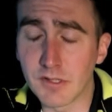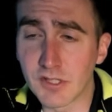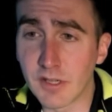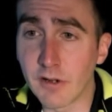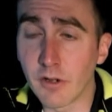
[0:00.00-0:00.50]

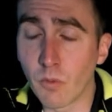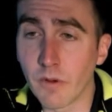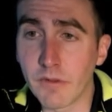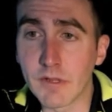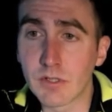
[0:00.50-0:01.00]
scenario where
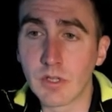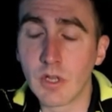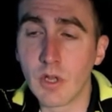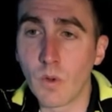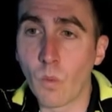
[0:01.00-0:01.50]
this
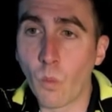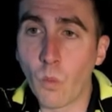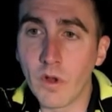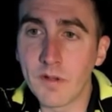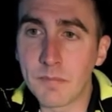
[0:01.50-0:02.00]

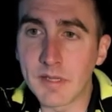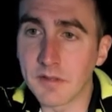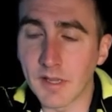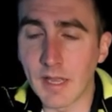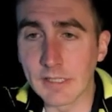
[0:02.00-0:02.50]
would be the
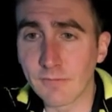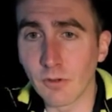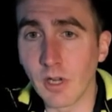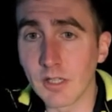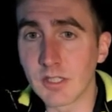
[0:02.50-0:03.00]
case for
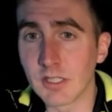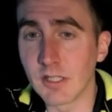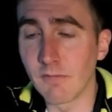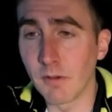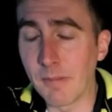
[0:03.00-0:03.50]
us is
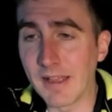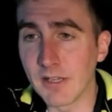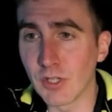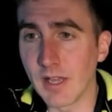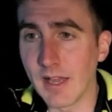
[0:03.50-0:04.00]
if a
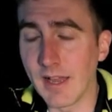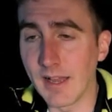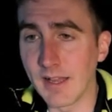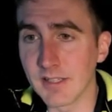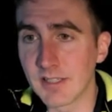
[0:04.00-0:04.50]
patient
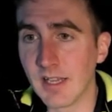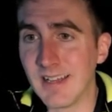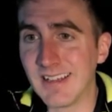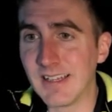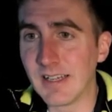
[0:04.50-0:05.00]
has
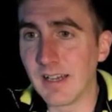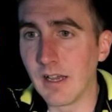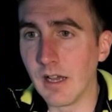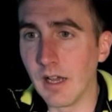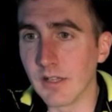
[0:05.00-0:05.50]

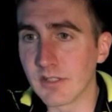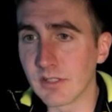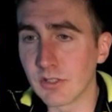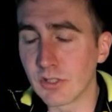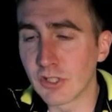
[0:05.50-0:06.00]

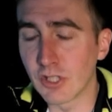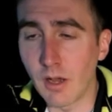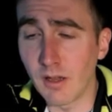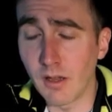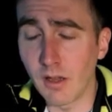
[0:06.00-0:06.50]

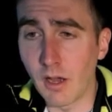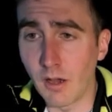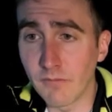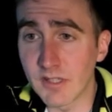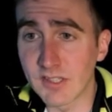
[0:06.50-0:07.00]

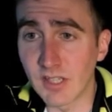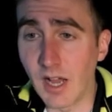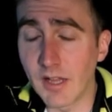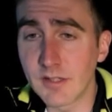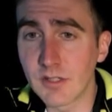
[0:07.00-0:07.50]
obvious
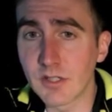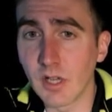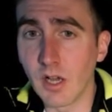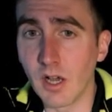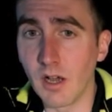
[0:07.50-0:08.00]
signs
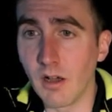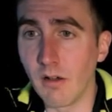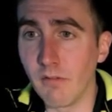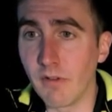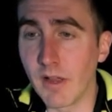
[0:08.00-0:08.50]

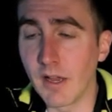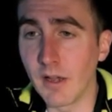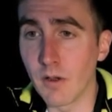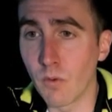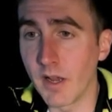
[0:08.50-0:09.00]
of
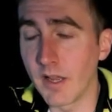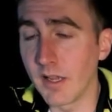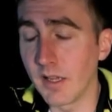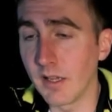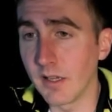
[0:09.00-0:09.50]

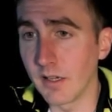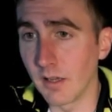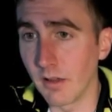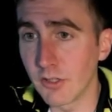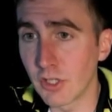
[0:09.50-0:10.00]
airway
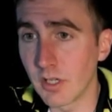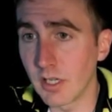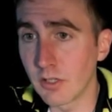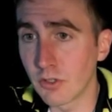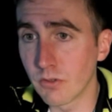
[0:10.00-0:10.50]
inhalation
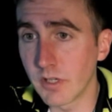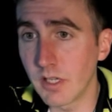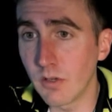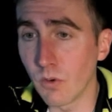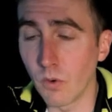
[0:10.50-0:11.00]

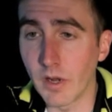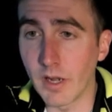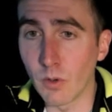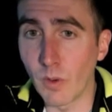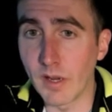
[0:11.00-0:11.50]
injury or
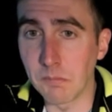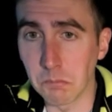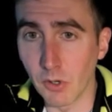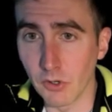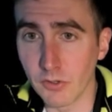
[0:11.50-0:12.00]
airway
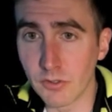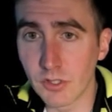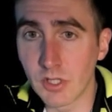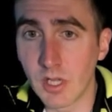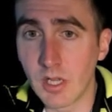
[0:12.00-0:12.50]
burns,